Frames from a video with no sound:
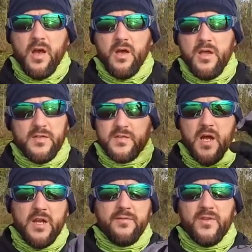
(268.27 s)
it's
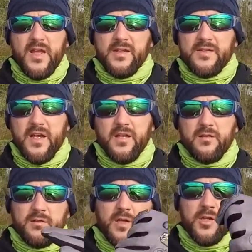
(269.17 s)
not even that tight.
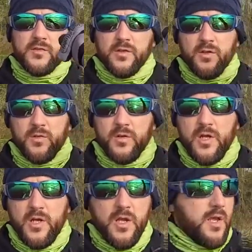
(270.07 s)
So
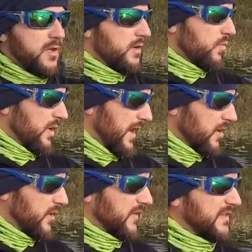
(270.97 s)
when I
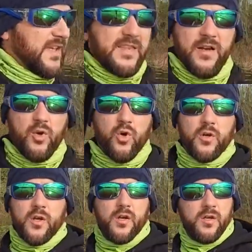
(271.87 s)
go to set that
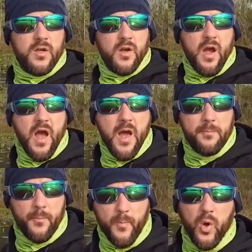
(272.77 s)
hook, I'm
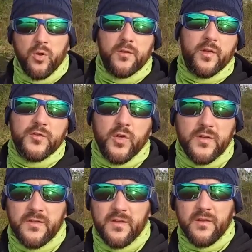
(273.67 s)
pulling those
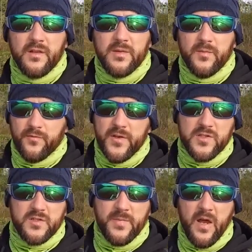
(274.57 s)
hooks into the
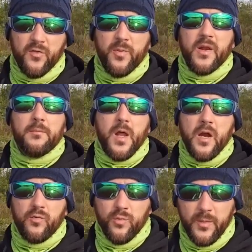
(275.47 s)
fish's mouth, but I'm not
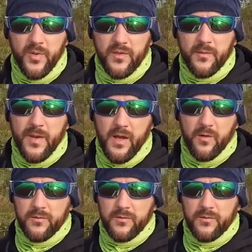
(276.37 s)
ripping them out.